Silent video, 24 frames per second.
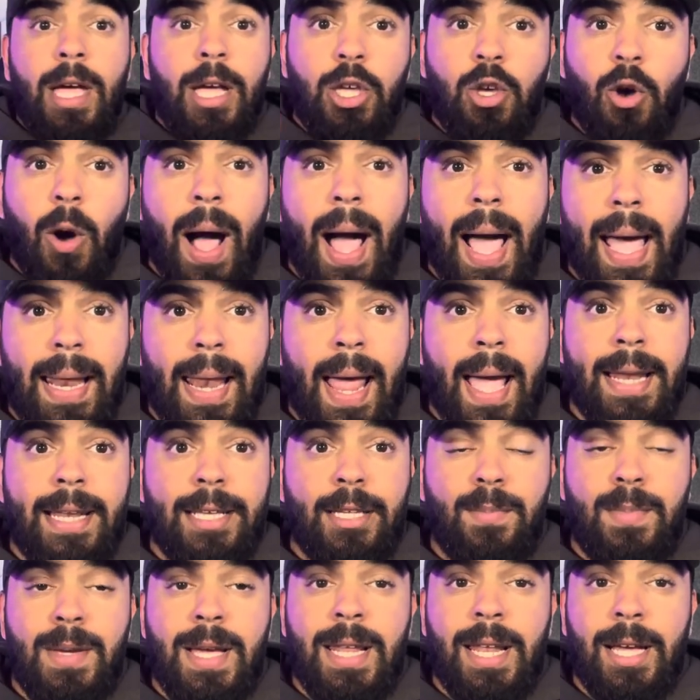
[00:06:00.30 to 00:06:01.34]
Your high line
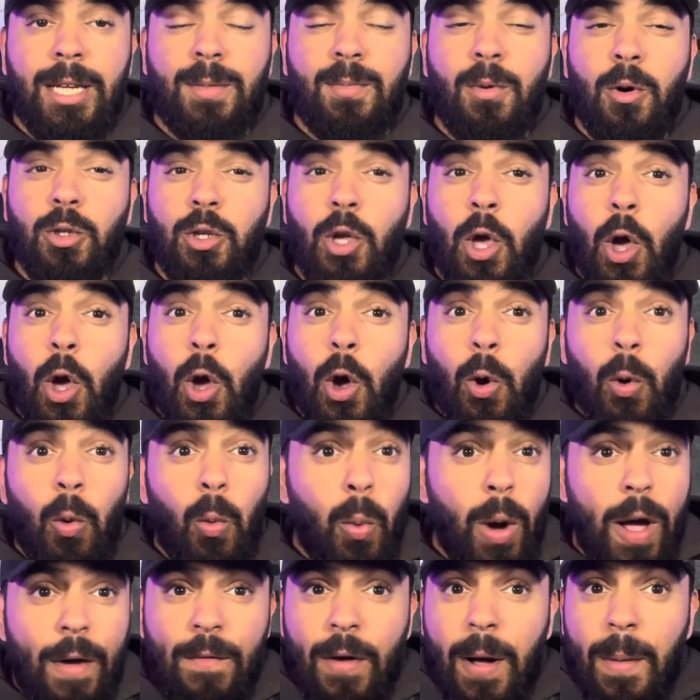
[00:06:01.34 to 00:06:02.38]
is being exposed.
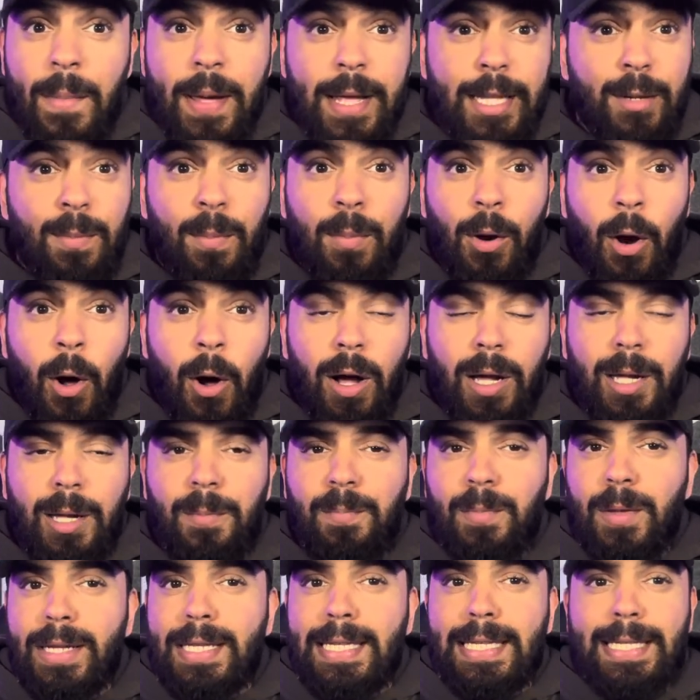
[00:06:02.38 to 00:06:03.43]
With a mid-block,
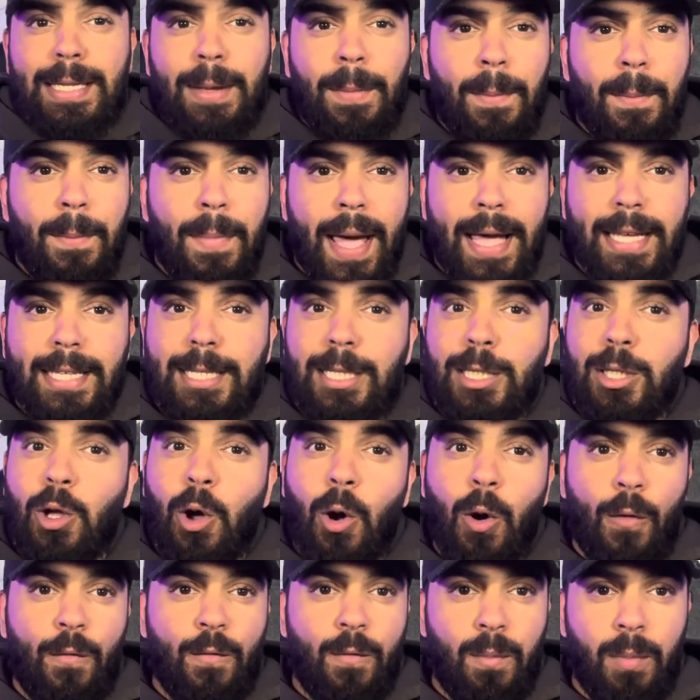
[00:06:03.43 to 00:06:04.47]
it's the best
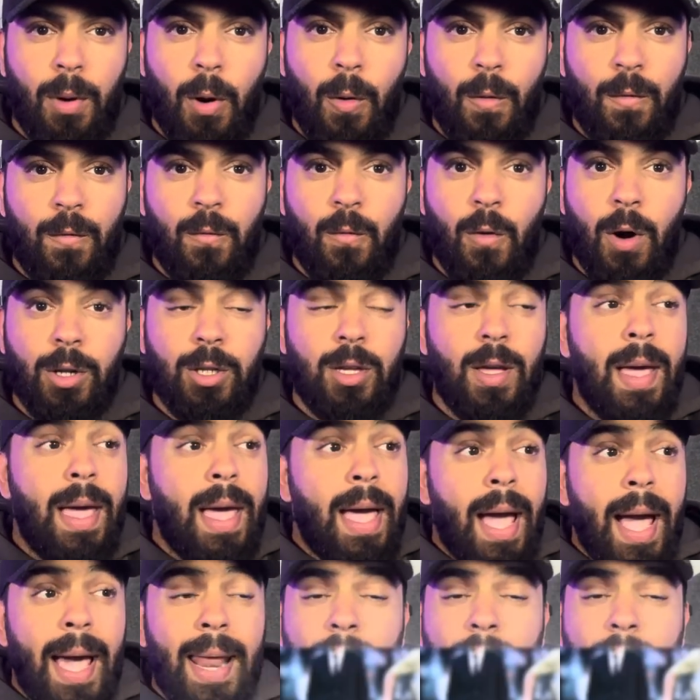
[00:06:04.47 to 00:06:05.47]
of both worlds. And